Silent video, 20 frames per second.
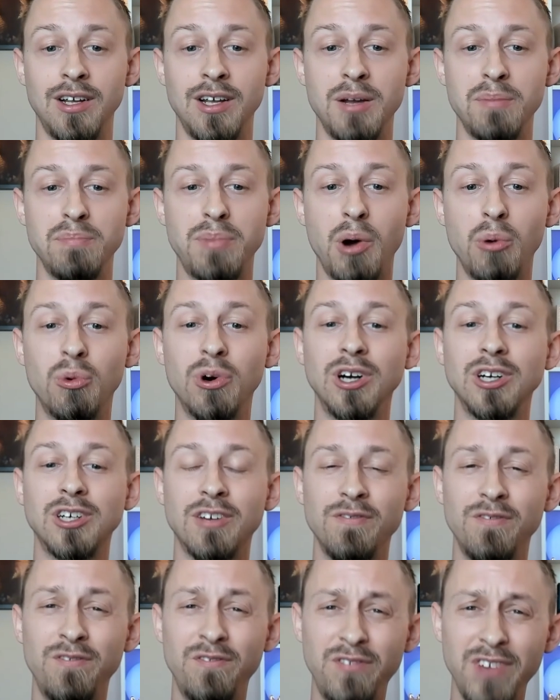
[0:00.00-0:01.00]
but worked
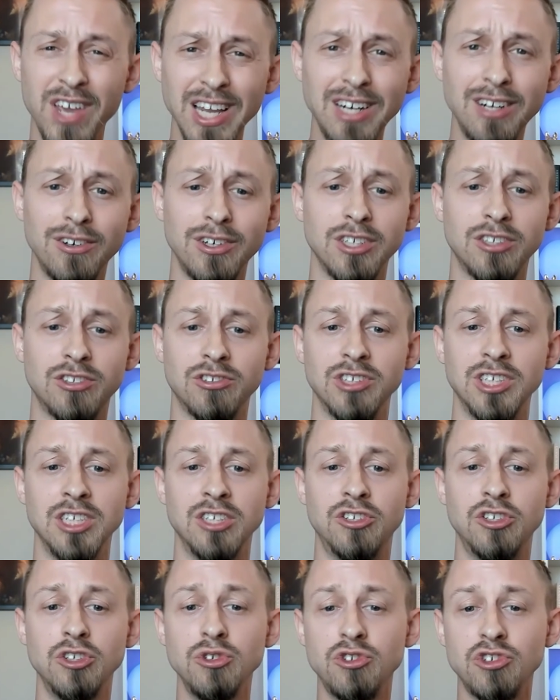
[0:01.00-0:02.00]
vigorously
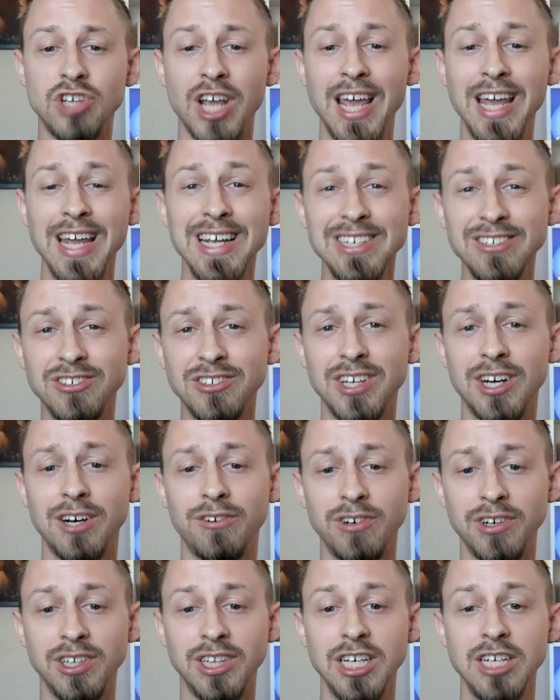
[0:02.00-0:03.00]
to change their
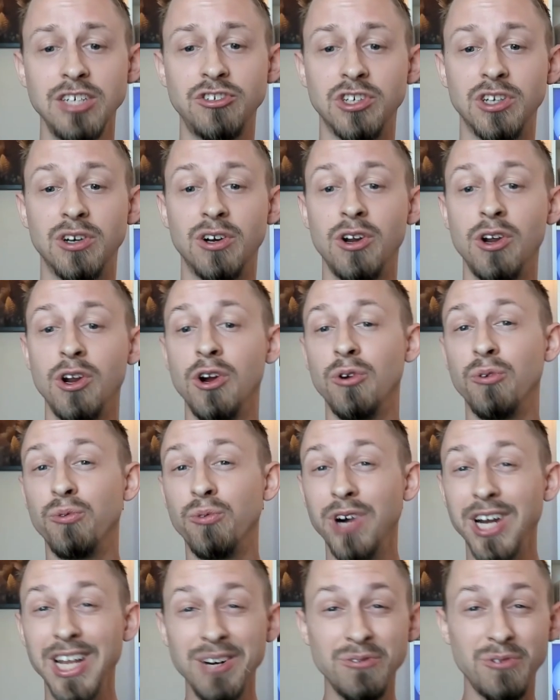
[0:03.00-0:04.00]
religion,
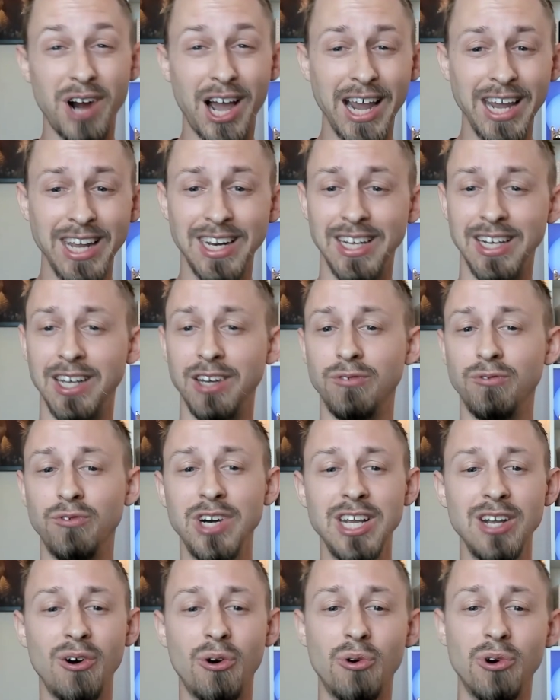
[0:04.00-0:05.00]
rewriting and
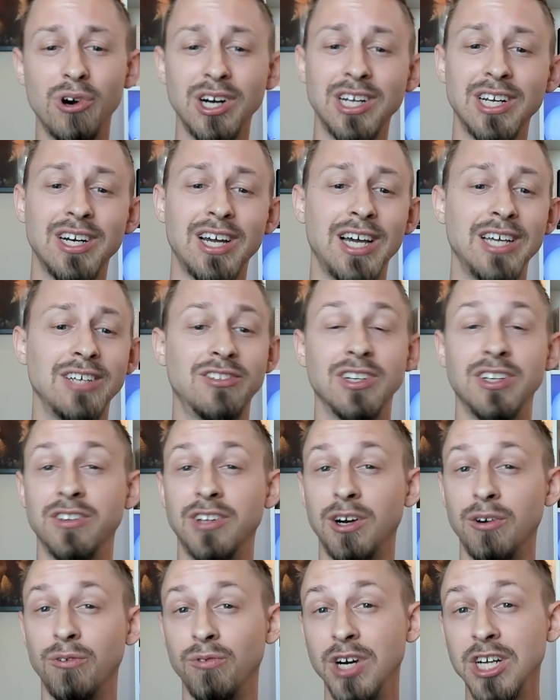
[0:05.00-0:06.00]
reorganizing
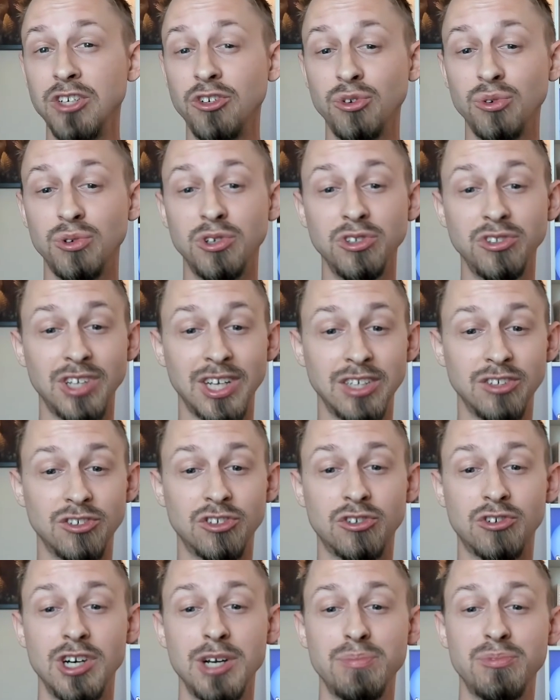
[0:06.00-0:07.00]
their rituals and
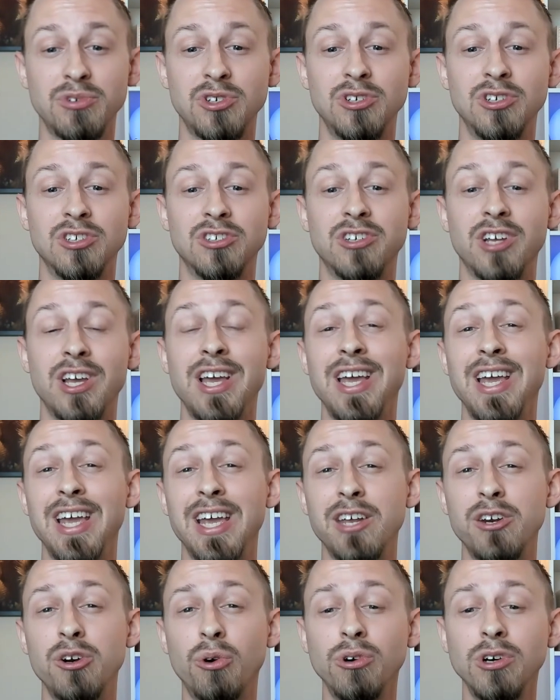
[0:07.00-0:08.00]
scriptures
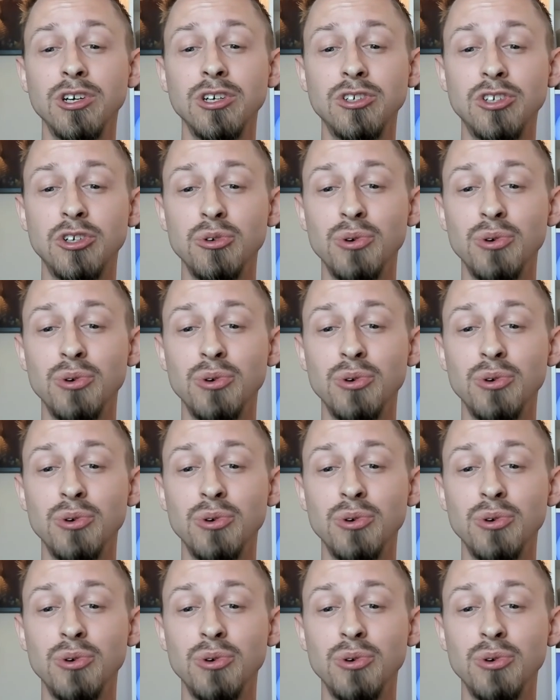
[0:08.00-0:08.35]
in order to